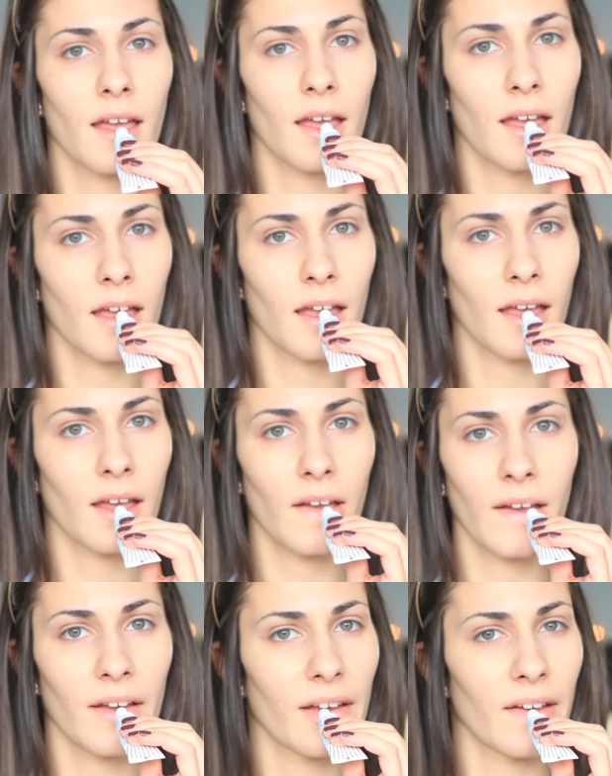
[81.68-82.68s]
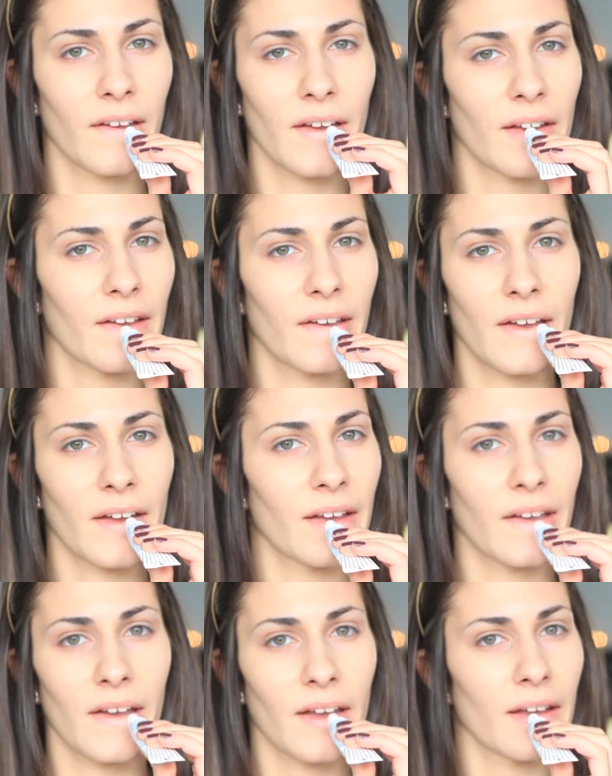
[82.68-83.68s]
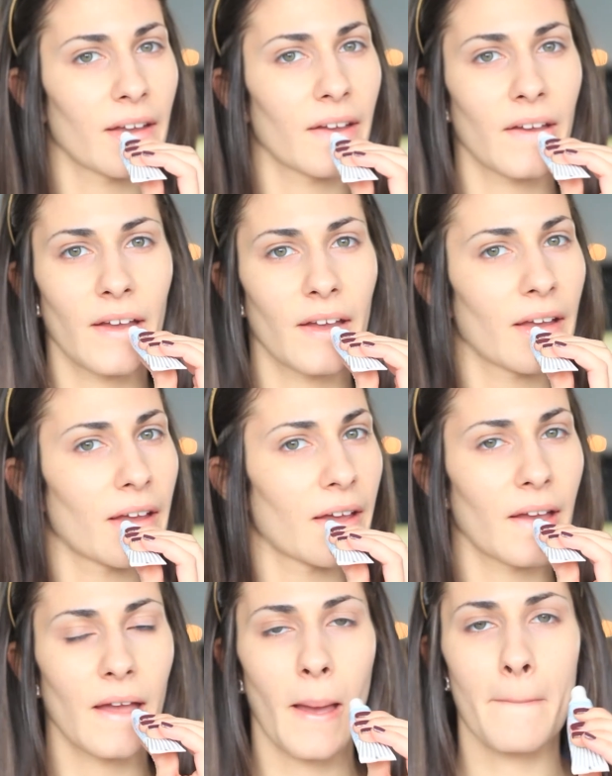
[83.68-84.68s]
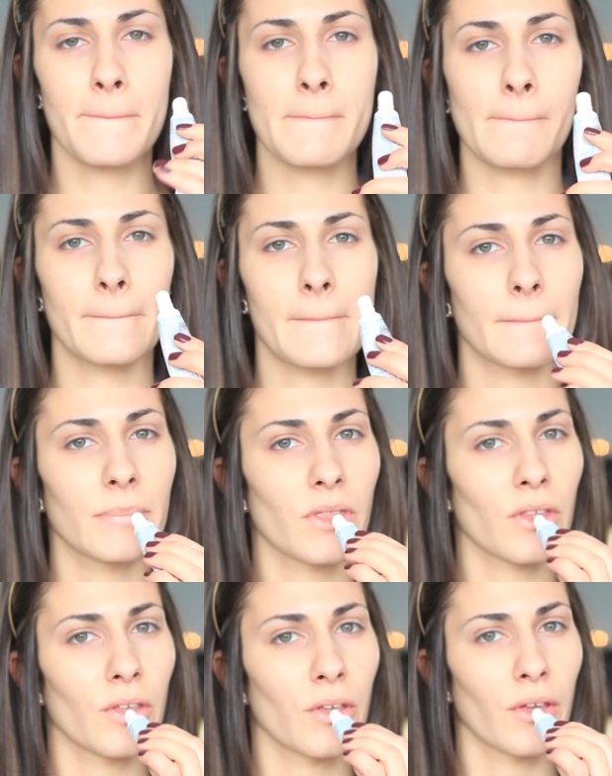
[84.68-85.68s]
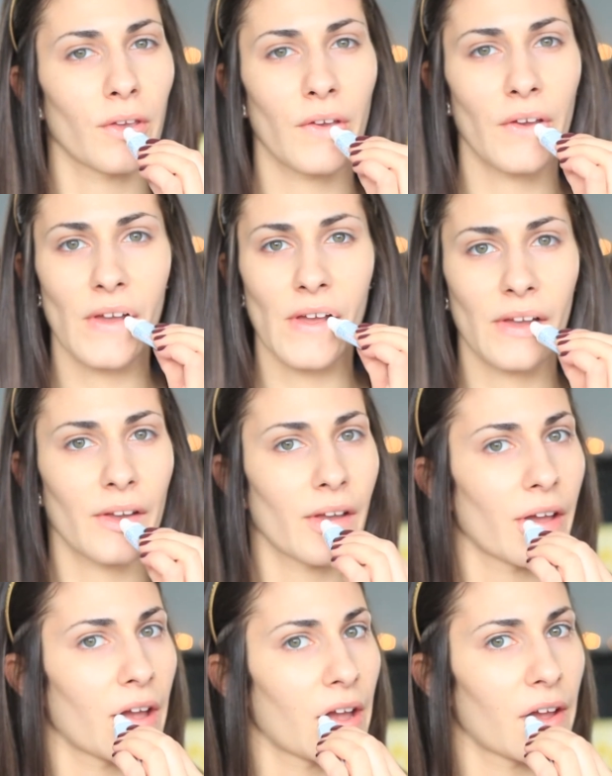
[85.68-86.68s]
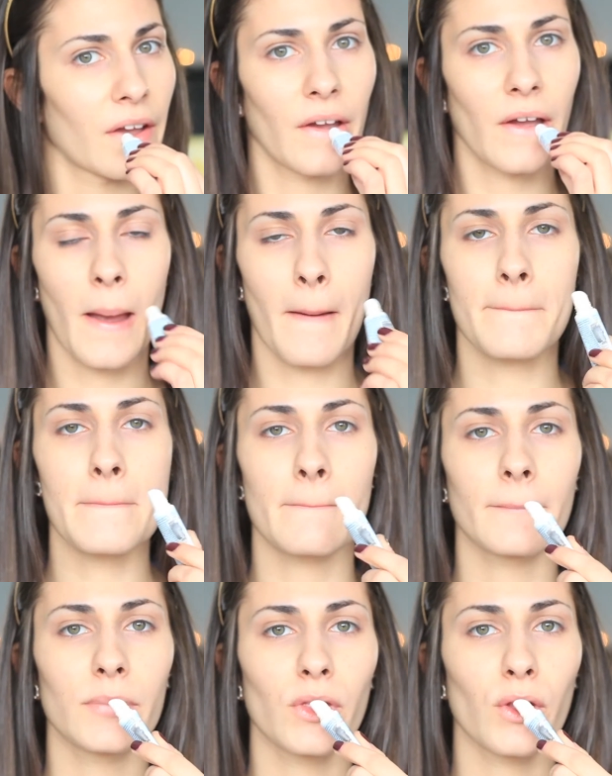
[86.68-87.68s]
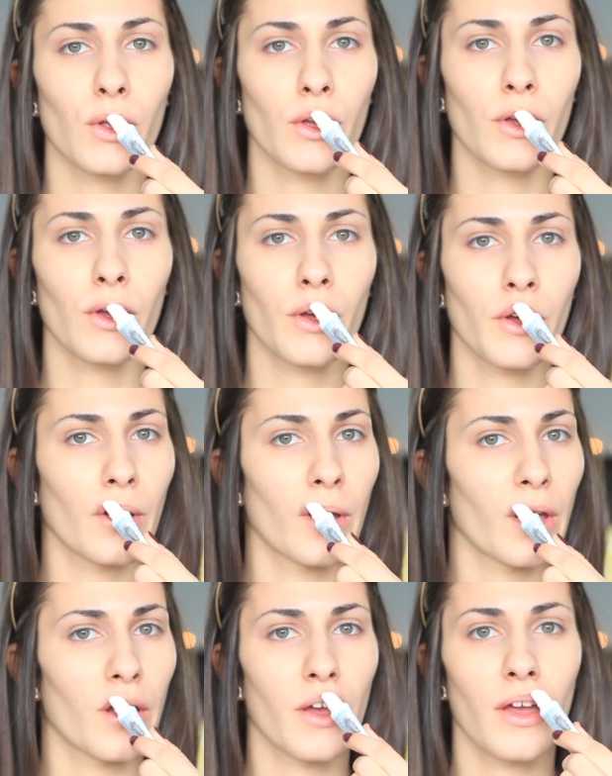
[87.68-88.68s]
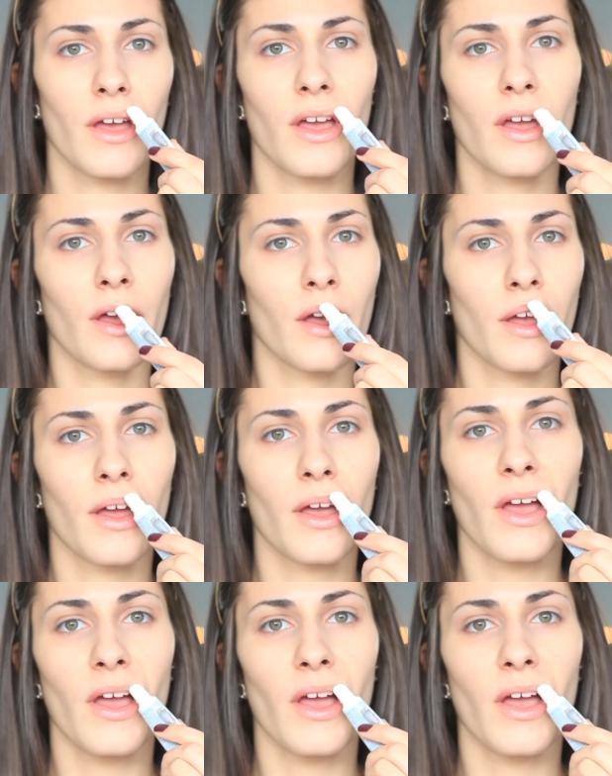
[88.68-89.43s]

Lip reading: apply my First Aid Beauty Ultra Repair Lip Therapy Balm. This stuff tastes so good. It's so minty and refreshing feeling on the lips.